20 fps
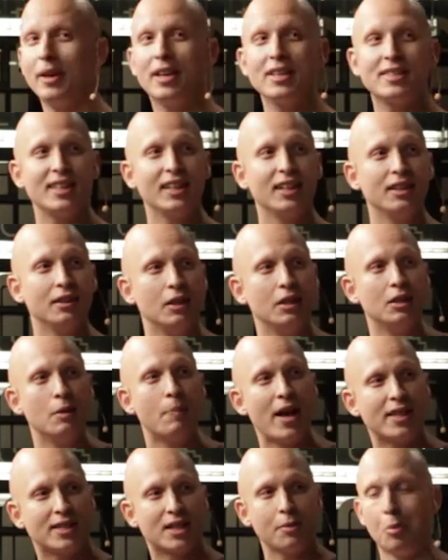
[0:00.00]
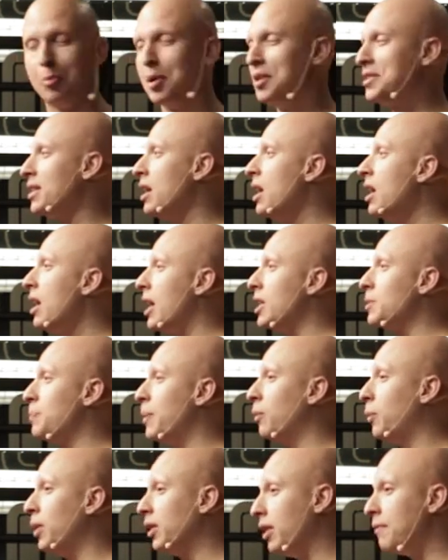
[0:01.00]
biggest thing in the past couple of months has
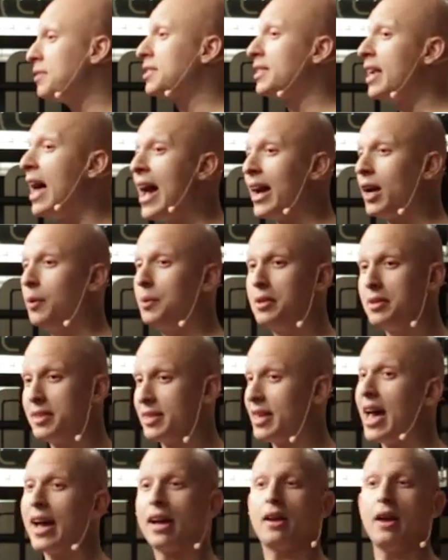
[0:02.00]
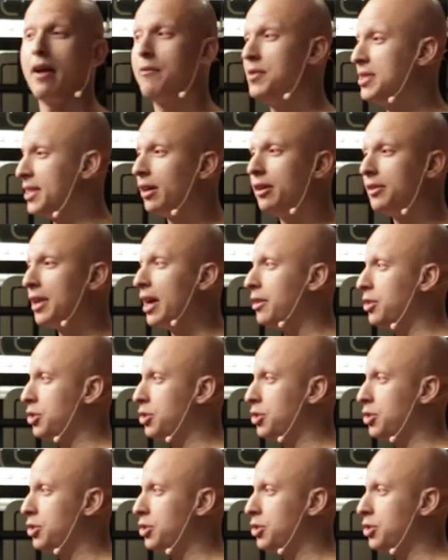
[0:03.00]
been we love Slack. We use Slack every single day